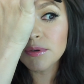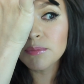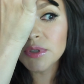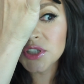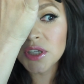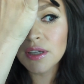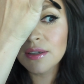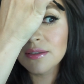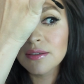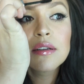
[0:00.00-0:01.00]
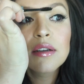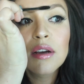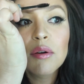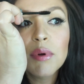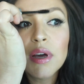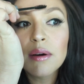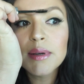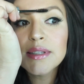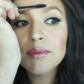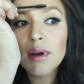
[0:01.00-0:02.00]
from bushy. We
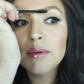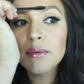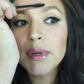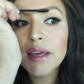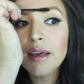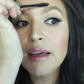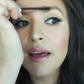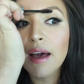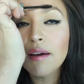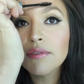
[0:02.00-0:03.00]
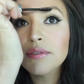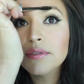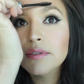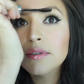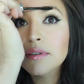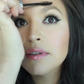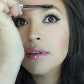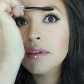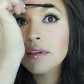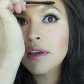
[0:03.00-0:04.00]
always want what we can't have.
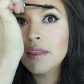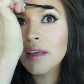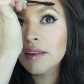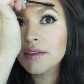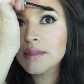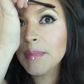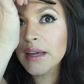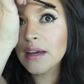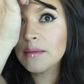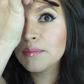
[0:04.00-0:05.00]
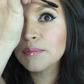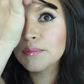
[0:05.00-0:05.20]
Good thing there's makeup.